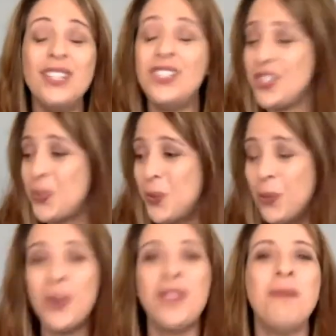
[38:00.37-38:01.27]
Just
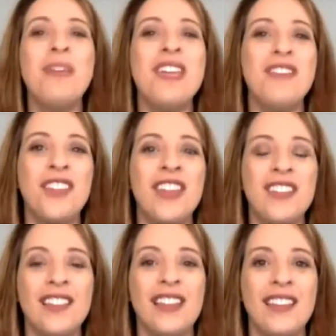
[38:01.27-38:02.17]
reward the behavior that you
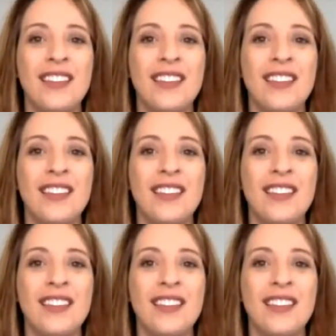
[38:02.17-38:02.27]
like.